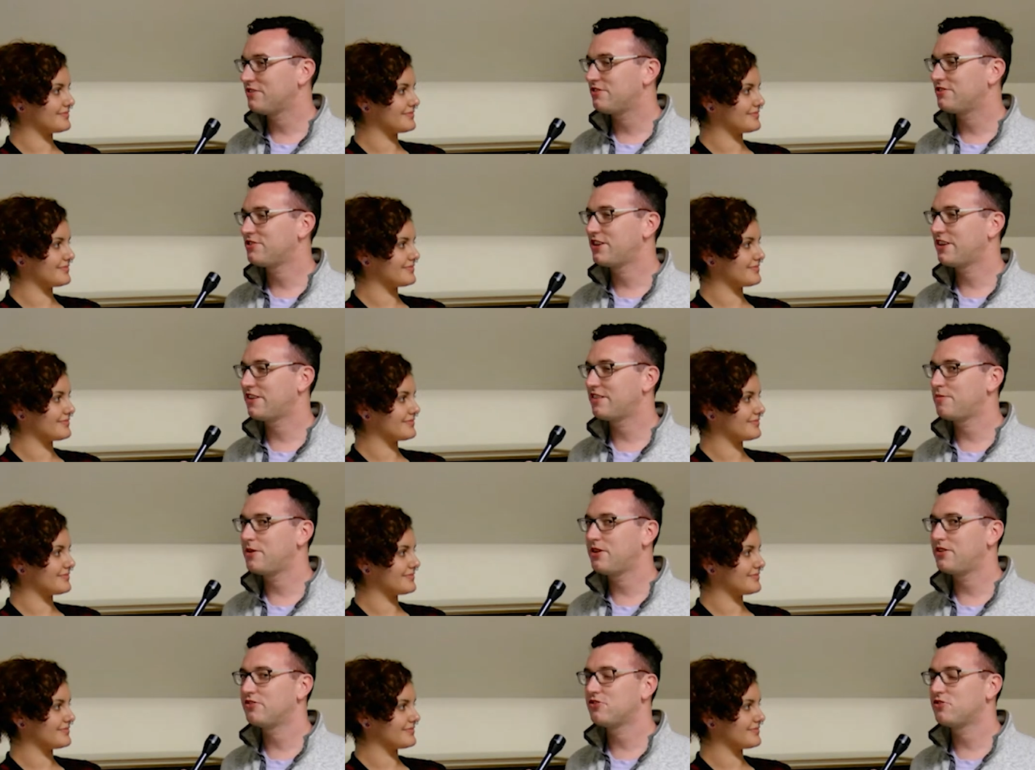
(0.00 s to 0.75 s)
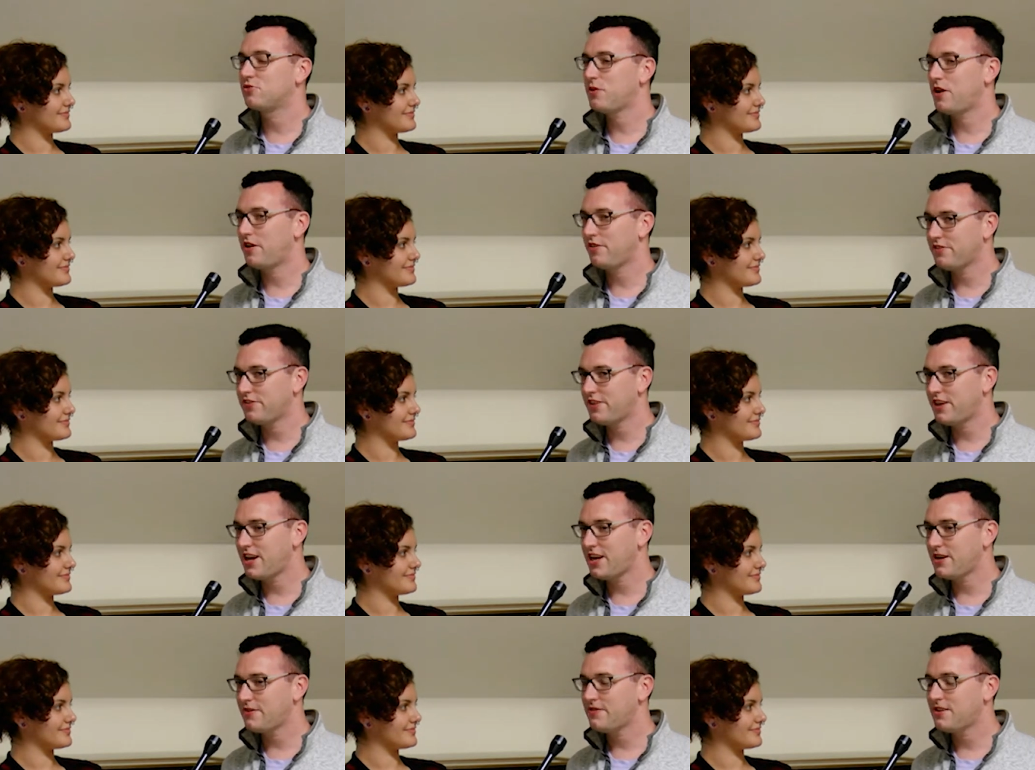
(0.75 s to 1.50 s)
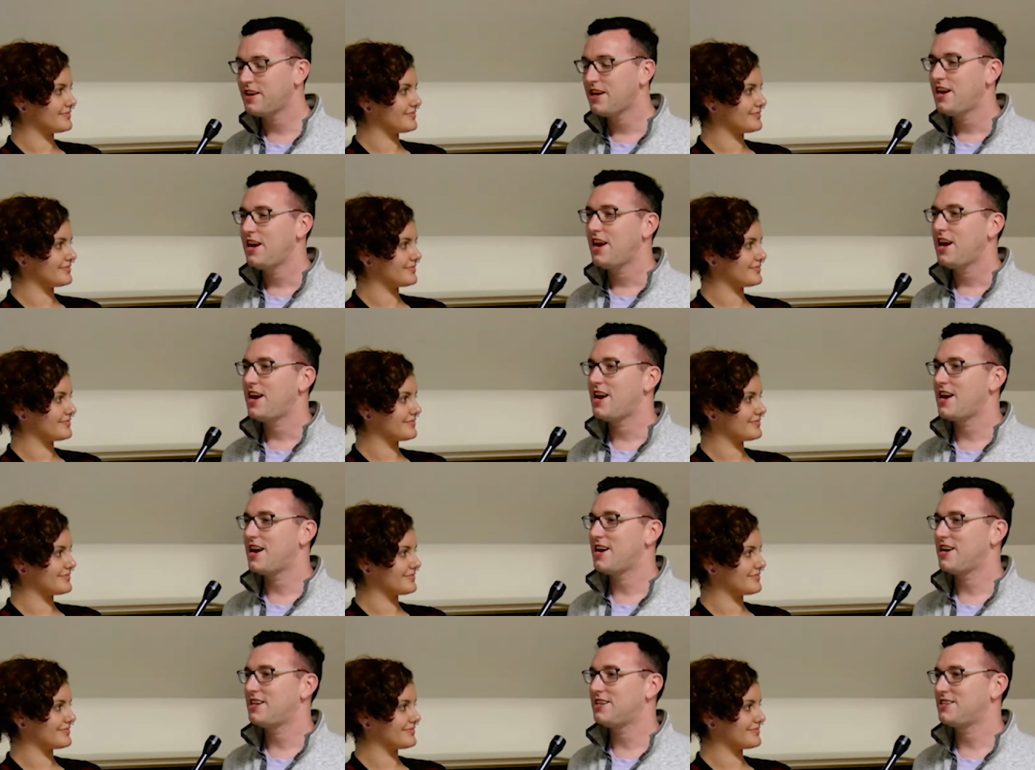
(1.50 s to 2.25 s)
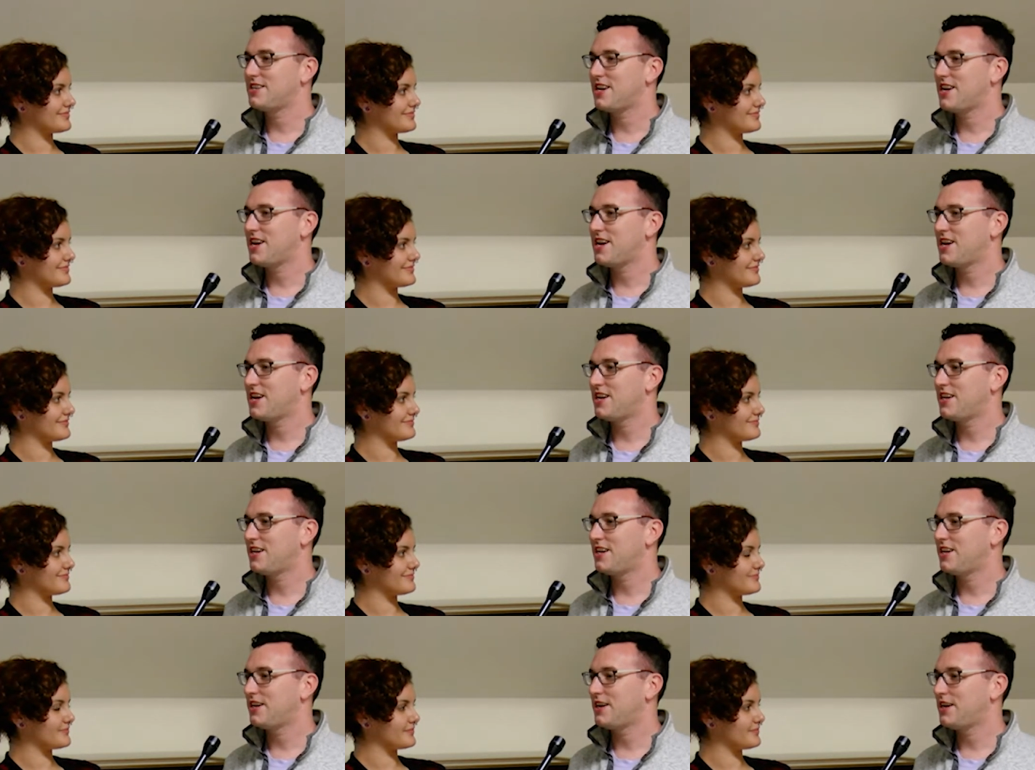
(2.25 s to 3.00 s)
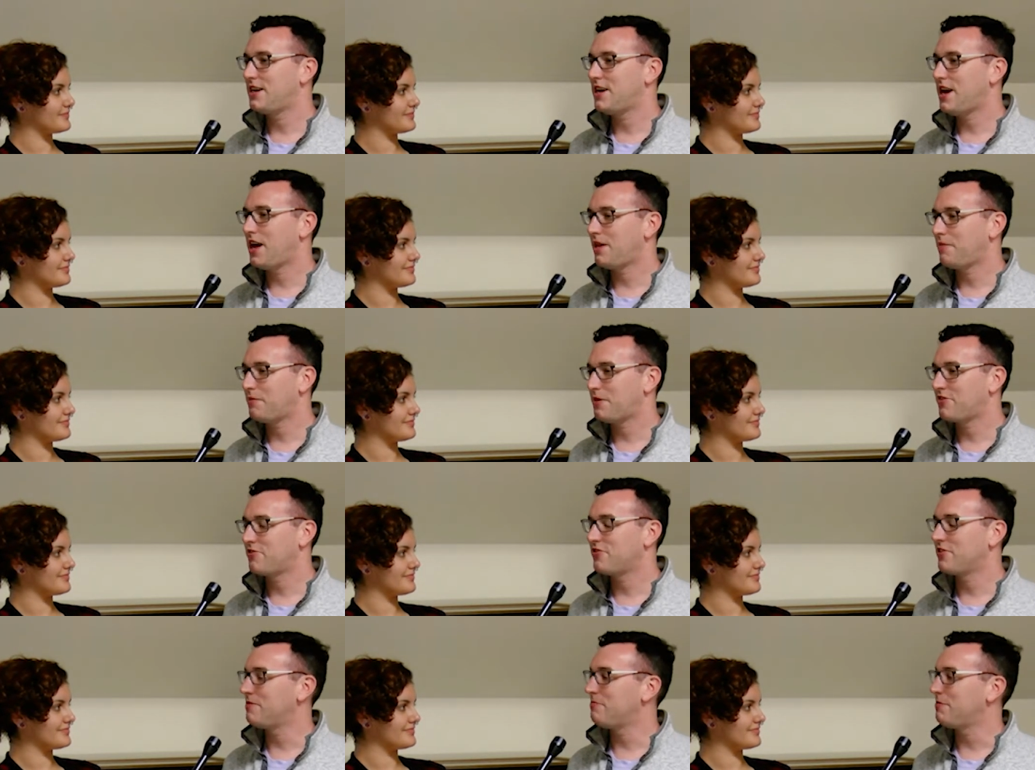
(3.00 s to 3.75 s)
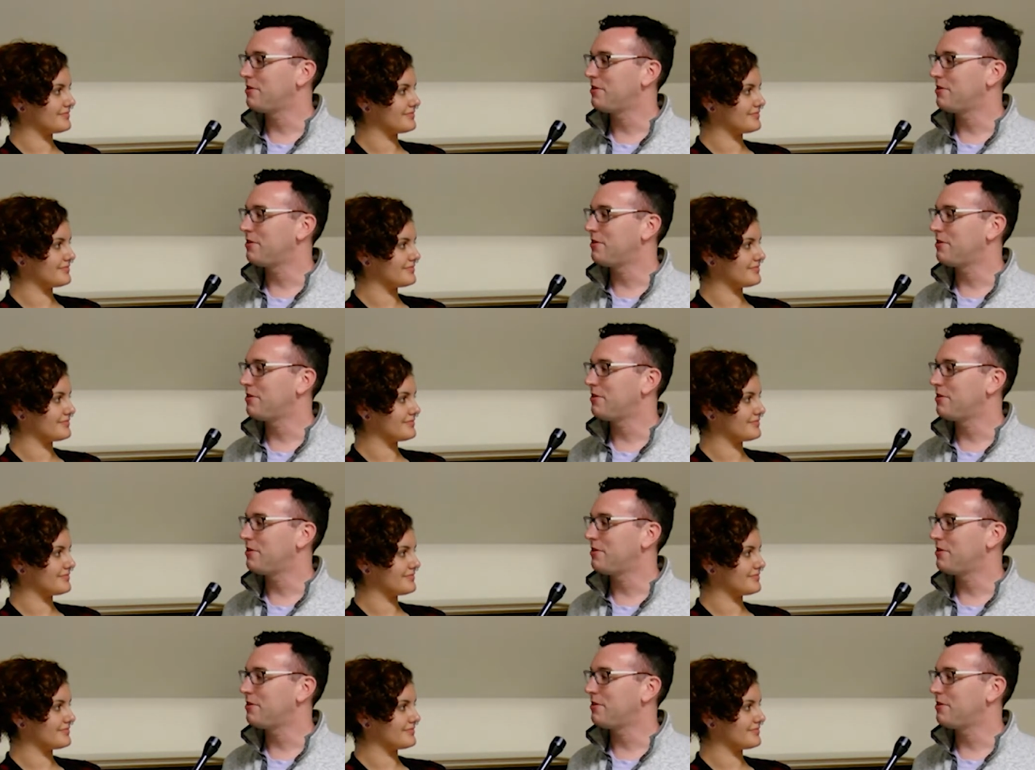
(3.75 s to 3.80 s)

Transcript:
Speaker 1: of Shakespeare's Twelfth Night and a elementary and